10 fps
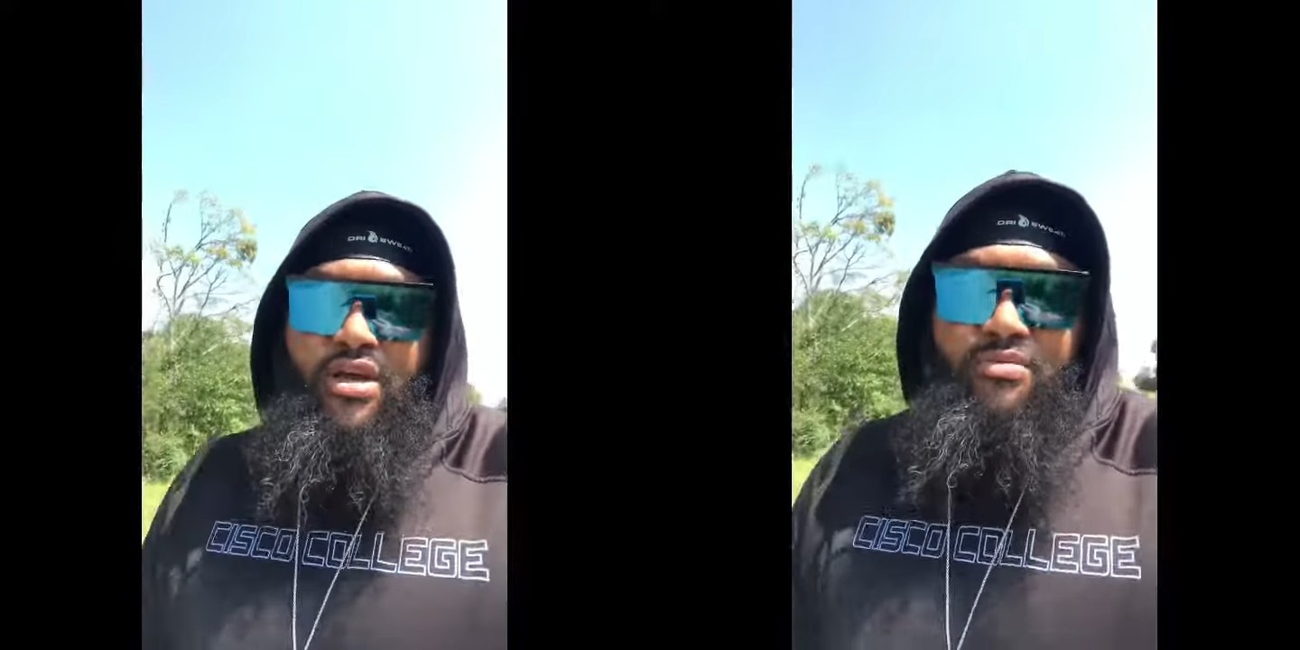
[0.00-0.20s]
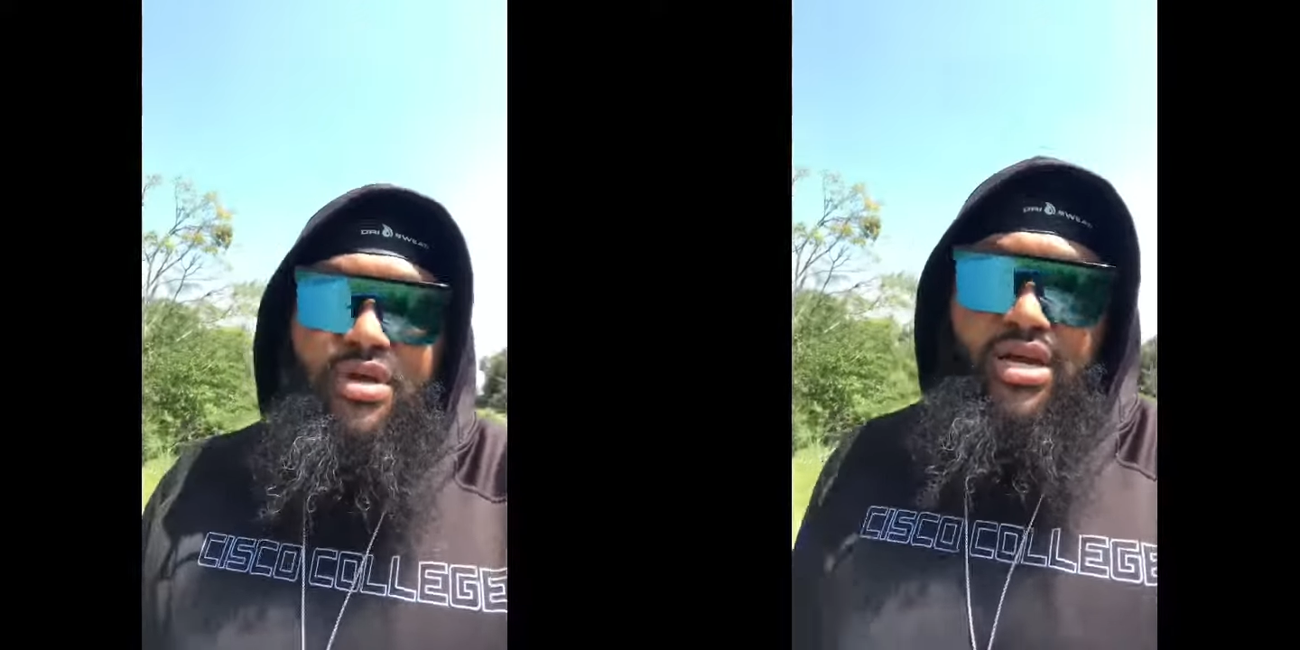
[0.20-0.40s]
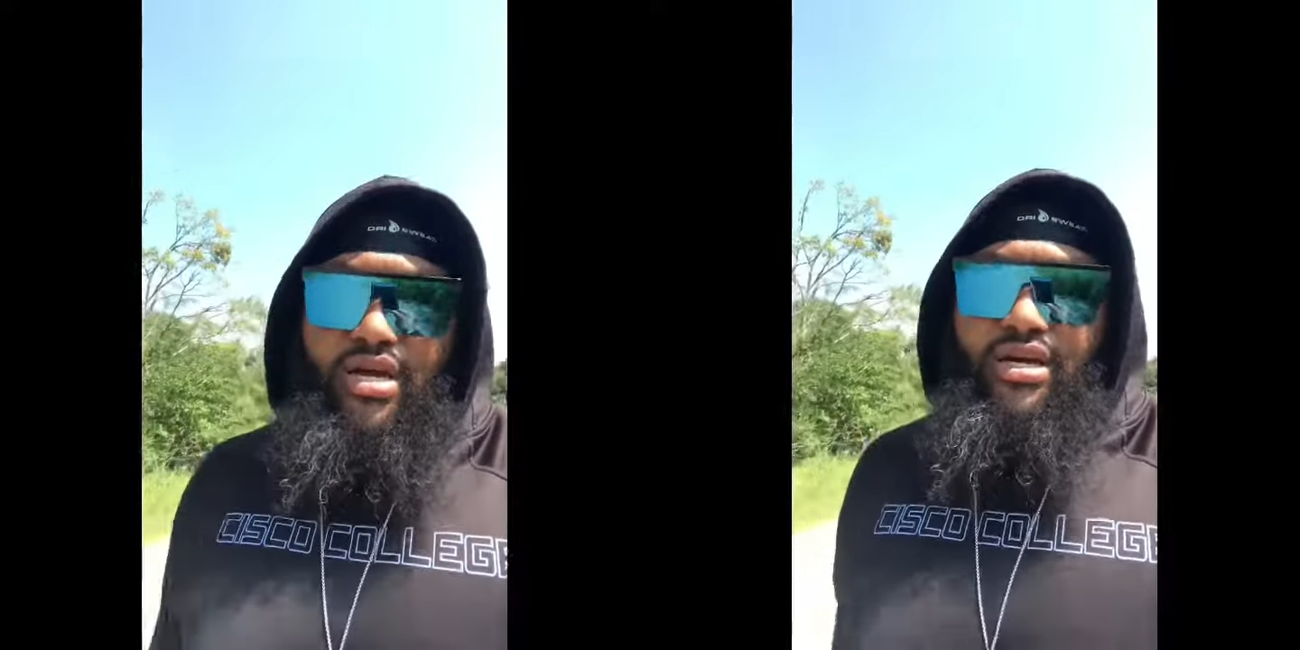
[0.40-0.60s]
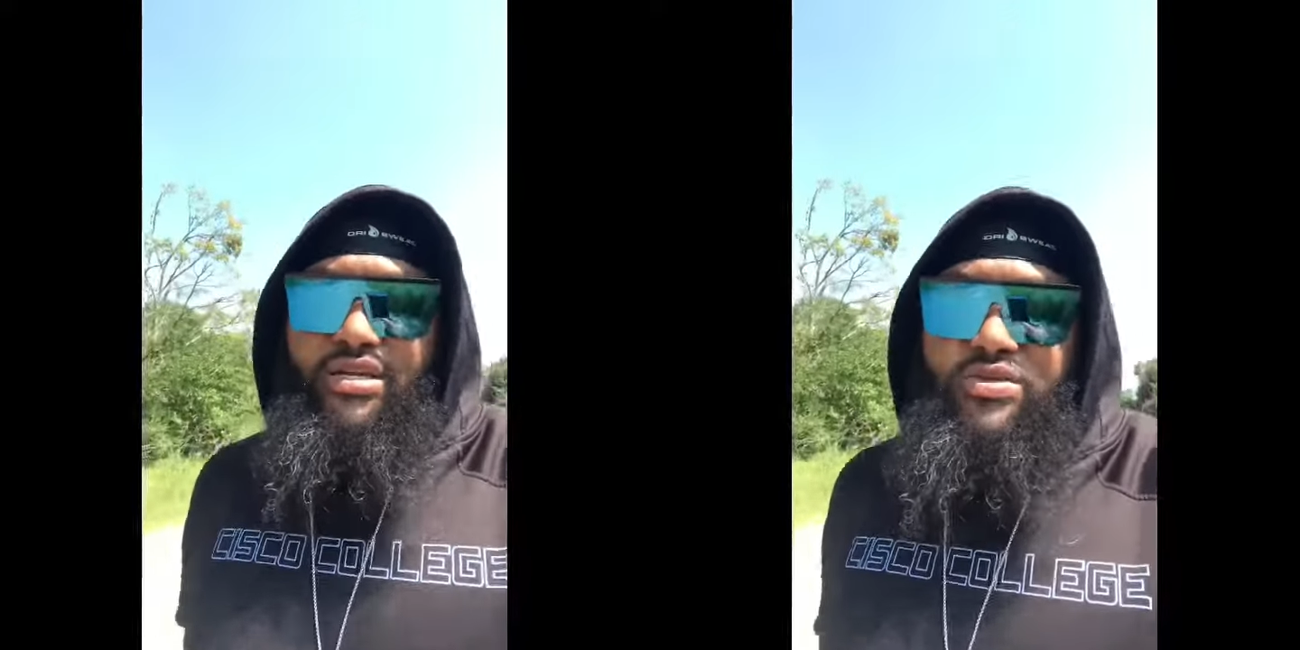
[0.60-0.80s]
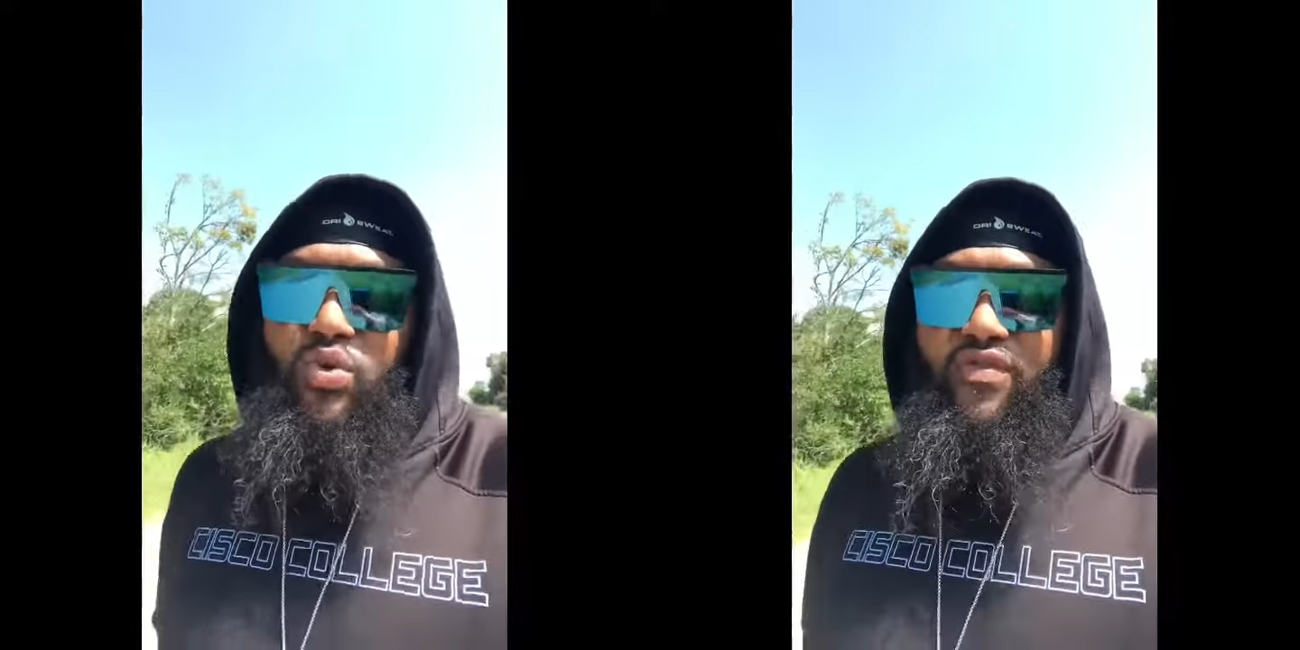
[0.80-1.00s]

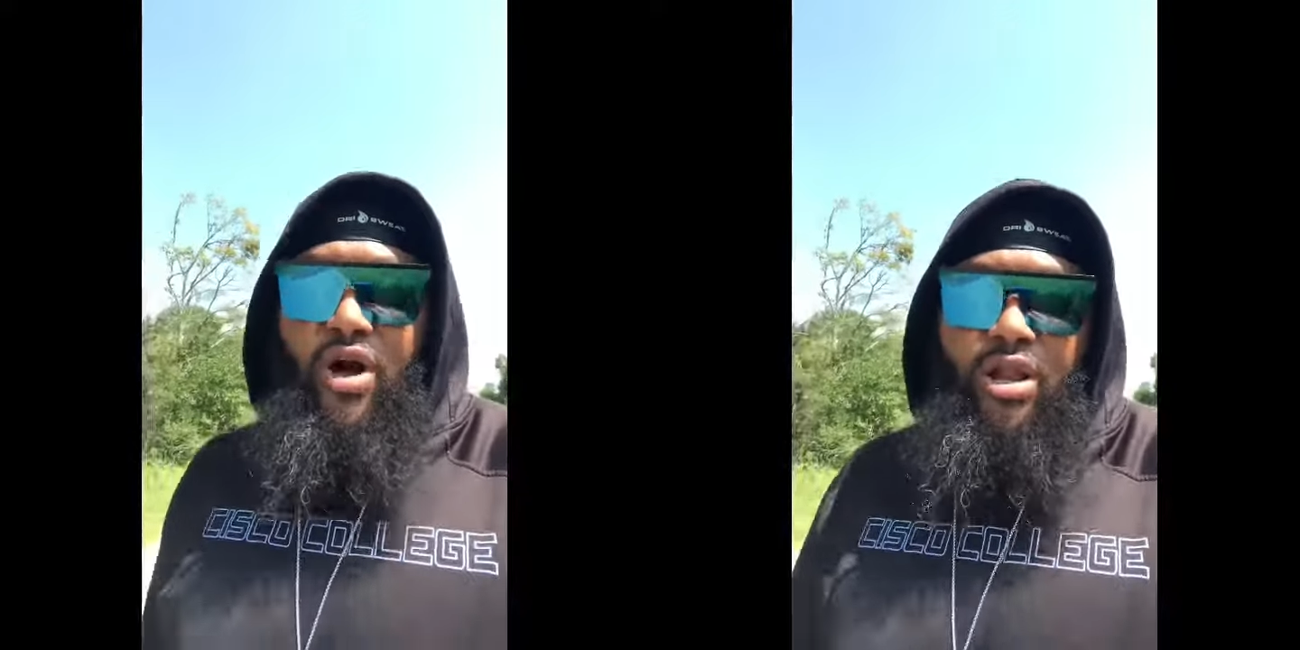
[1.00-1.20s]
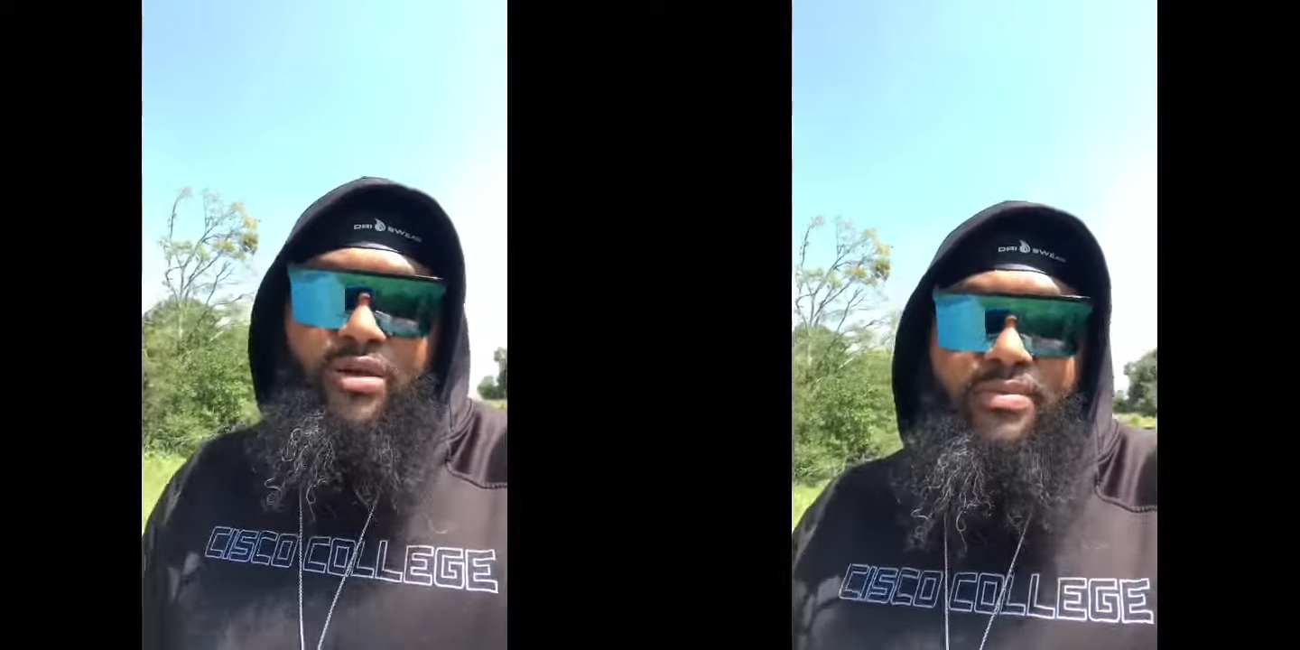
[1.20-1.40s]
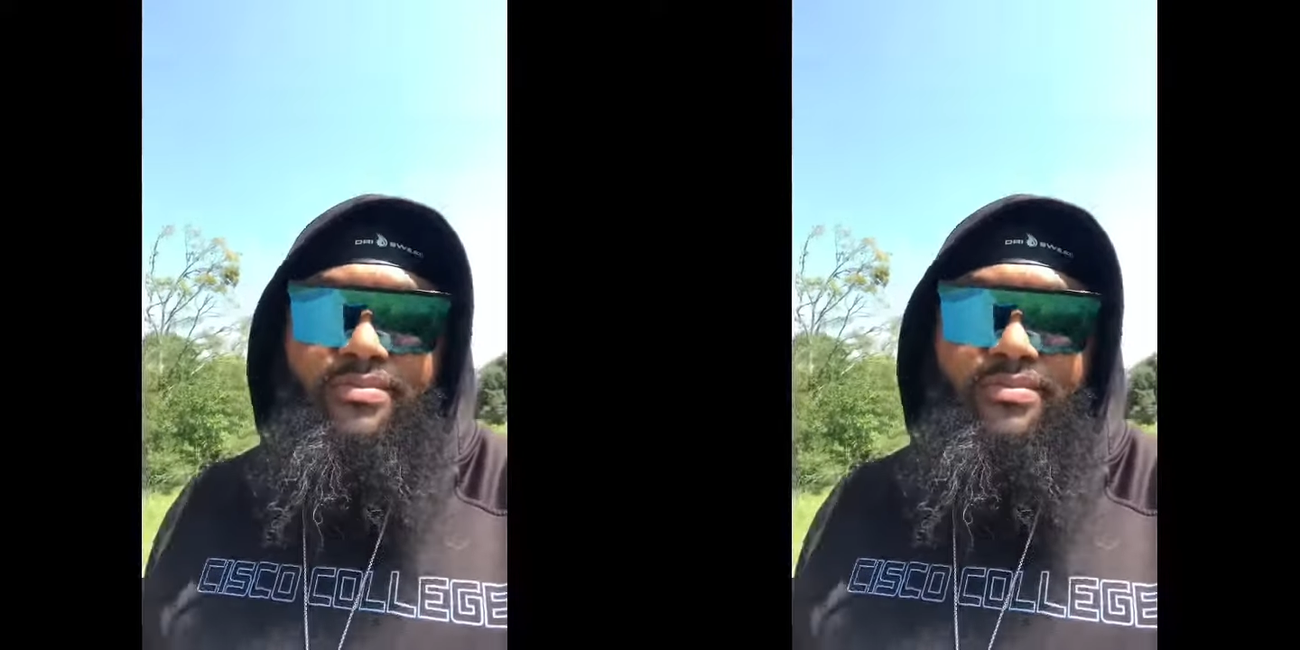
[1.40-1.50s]
because we've all